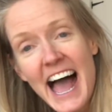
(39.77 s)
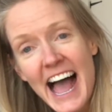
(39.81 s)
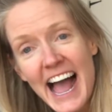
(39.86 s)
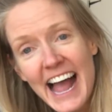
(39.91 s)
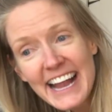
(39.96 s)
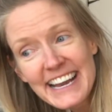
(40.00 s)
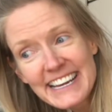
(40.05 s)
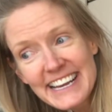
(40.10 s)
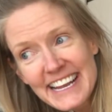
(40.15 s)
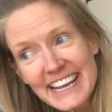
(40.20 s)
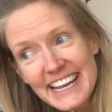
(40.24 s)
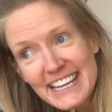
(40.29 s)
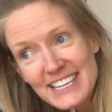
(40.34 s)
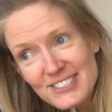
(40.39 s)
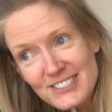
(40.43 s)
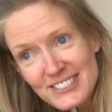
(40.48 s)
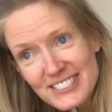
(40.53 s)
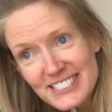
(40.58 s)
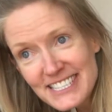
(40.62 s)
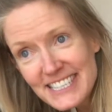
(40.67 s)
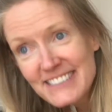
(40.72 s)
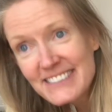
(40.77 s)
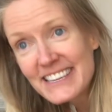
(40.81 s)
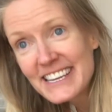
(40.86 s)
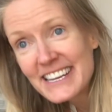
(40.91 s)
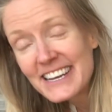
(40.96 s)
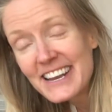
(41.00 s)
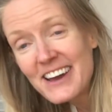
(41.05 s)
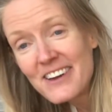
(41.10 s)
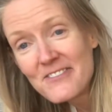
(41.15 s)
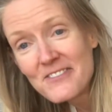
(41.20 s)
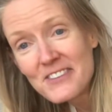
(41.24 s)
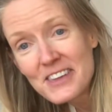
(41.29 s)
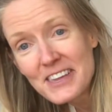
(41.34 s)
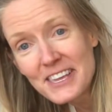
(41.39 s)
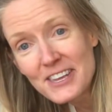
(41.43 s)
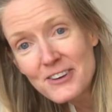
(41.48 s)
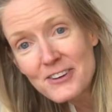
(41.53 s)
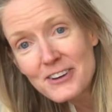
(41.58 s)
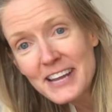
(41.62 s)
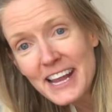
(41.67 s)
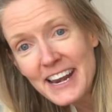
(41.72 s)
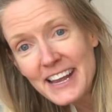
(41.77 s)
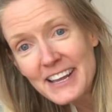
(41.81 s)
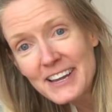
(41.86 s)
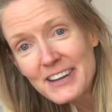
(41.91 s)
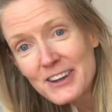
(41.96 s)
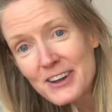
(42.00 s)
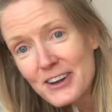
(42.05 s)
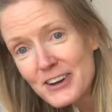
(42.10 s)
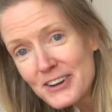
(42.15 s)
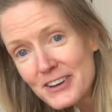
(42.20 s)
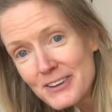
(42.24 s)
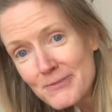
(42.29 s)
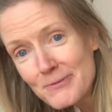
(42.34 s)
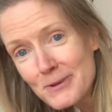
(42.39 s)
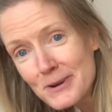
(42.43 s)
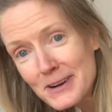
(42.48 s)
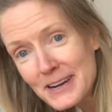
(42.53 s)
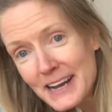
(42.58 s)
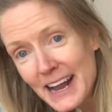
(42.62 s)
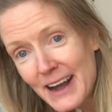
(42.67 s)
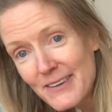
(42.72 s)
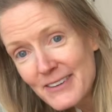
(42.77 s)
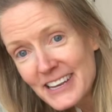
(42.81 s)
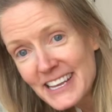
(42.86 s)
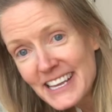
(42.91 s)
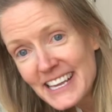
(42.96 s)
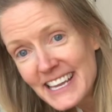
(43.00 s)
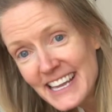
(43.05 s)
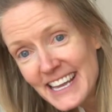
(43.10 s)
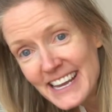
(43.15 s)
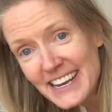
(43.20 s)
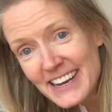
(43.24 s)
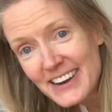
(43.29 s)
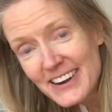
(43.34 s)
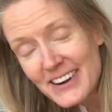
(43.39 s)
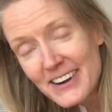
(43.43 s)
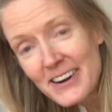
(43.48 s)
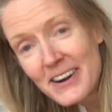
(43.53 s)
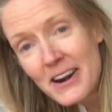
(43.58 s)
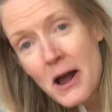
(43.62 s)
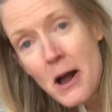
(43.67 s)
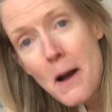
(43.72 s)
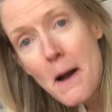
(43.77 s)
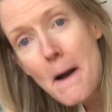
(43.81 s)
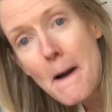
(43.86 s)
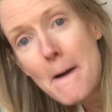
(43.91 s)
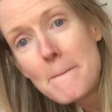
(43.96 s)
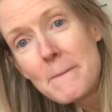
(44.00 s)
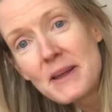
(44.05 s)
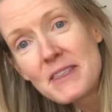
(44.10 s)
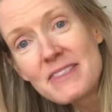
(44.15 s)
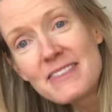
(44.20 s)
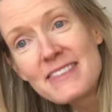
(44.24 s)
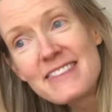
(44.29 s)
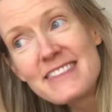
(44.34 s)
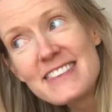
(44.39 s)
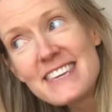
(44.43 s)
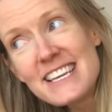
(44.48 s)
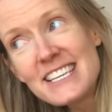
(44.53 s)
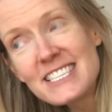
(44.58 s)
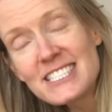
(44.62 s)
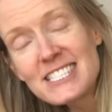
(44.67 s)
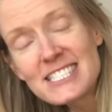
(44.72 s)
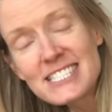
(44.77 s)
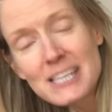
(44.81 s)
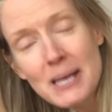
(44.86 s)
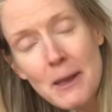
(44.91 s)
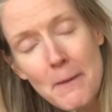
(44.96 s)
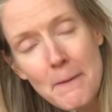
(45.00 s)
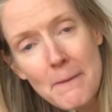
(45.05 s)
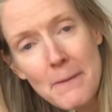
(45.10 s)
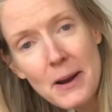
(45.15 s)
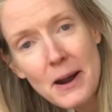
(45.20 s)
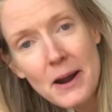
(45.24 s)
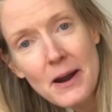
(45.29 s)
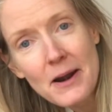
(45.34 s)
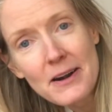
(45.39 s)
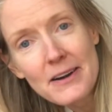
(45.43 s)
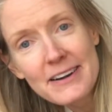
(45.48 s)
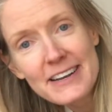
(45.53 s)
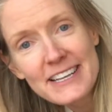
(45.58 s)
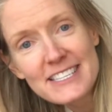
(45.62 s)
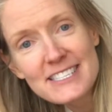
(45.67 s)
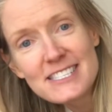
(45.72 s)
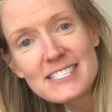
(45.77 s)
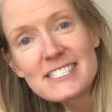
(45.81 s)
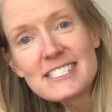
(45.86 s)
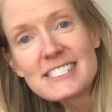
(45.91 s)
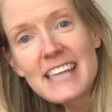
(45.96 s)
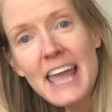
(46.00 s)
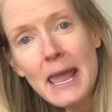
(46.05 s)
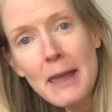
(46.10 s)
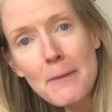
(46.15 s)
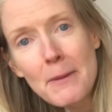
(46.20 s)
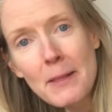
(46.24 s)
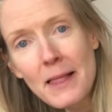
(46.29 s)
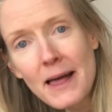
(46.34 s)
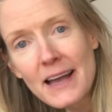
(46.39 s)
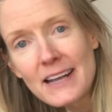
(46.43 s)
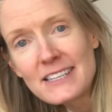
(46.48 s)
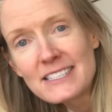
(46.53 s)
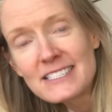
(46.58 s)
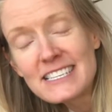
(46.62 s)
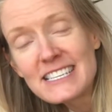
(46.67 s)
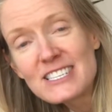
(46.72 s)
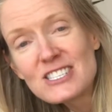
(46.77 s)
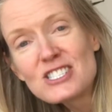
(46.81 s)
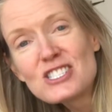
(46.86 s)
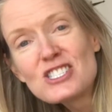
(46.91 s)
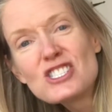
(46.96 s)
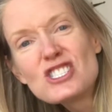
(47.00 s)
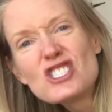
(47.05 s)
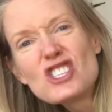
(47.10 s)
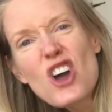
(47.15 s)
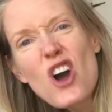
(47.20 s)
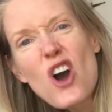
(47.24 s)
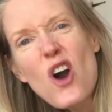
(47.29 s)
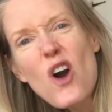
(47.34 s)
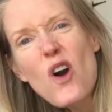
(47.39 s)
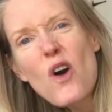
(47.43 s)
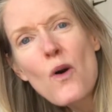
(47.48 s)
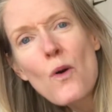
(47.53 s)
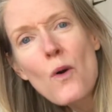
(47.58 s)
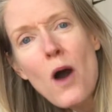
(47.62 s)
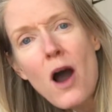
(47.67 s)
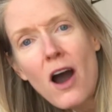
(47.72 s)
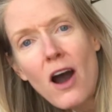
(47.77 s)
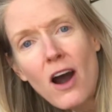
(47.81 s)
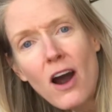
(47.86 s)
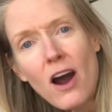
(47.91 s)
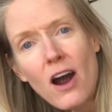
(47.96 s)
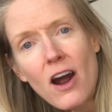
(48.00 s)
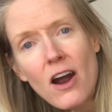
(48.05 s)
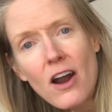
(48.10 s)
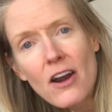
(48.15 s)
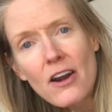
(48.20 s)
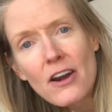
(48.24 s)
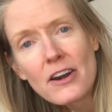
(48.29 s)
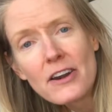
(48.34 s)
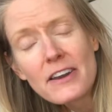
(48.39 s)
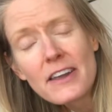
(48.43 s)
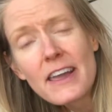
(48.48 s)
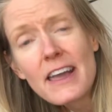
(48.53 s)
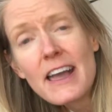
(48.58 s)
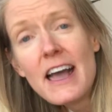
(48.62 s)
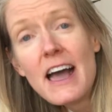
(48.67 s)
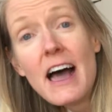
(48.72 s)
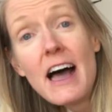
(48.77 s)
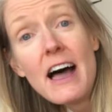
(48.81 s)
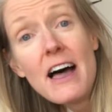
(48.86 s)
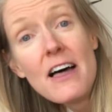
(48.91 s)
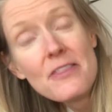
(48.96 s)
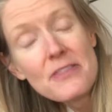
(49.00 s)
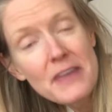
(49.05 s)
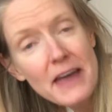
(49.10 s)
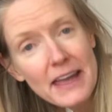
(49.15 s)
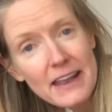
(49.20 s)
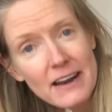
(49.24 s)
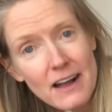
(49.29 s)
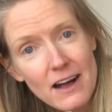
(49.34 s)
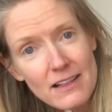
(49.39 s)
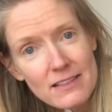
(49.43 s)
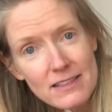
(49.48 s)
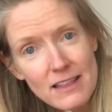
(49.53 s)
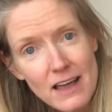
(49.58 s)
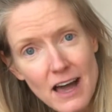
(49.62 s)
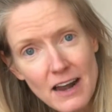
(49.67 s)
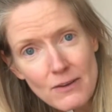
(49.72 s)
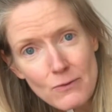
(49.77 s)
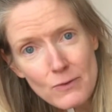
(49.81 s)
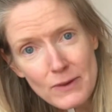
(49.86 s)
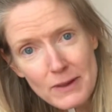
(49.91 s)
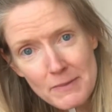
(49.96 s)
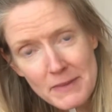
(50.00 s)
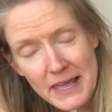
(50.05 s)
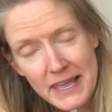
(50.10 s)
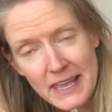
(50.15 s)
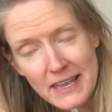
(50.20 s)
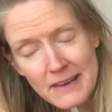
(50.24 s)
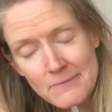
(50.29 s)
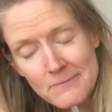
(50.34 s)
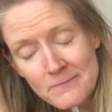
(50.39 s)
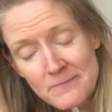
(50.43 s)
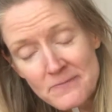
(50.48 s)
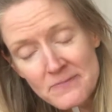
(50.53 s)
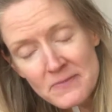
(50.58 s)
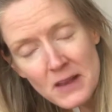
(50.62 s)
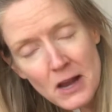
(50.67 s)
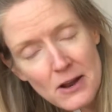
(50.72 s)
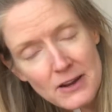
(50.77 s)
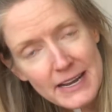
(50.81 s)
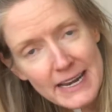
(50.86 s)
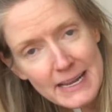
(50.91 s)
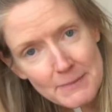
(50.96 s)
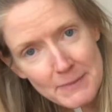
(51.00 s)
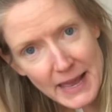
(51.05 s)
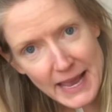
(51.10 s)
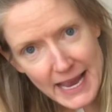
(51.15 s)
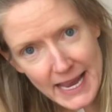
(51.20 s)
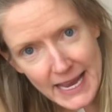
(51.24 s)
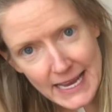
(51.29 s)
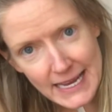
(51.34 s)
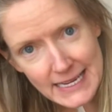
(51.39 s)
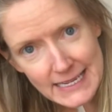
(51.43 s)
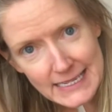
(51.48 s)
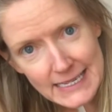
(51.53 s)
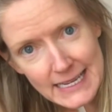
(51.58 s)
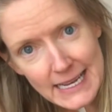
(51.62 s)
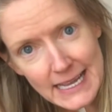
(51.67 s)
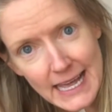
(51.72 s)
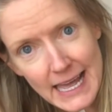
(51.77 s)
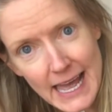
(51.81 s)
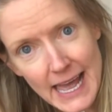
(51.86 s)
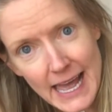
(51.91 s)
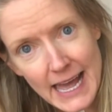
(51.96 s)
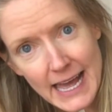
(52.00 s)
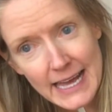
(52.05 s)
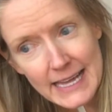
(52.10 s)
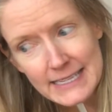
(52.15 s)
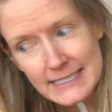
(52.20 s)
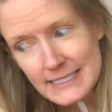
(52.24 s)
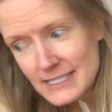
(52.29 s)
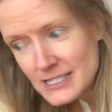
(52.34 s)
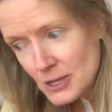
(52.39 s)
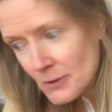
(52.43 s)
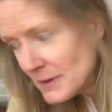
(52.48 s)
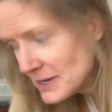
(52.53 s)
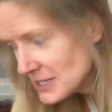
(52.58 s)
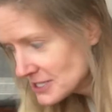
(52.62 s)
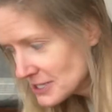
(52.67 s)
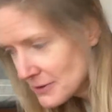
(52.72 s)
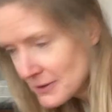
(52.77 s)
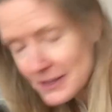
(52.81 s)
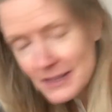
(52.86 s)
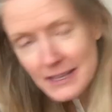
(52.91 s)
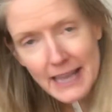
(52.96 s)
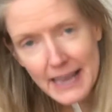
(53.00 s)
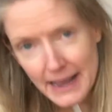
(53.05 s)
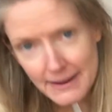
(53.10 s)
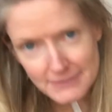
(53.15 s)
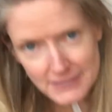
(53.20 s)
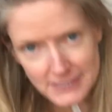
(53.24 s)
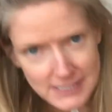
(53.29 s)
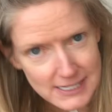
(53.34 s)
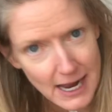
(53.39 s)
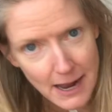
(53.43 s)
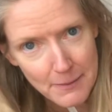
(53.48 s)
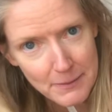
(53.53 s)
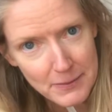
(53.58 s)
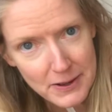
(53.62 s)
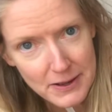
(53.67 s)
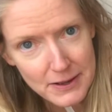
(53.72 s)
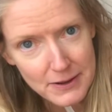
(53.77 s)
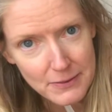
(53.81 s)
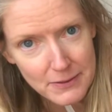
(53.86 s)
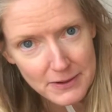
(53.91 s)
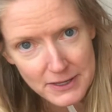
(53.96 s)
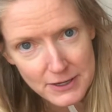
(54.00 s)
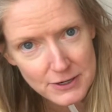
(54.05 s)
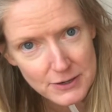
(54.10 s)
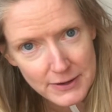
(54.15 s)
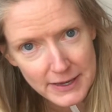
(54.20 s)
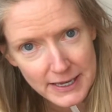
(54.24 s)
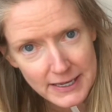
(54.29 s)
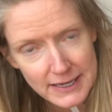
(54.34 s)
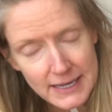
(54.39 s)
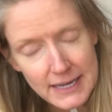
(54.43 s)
And interestingly enough, you're getting a good workout here, but this part is stabilizing so hard that a lot of women are getting pain, and so much so that they have to stop what they're doing.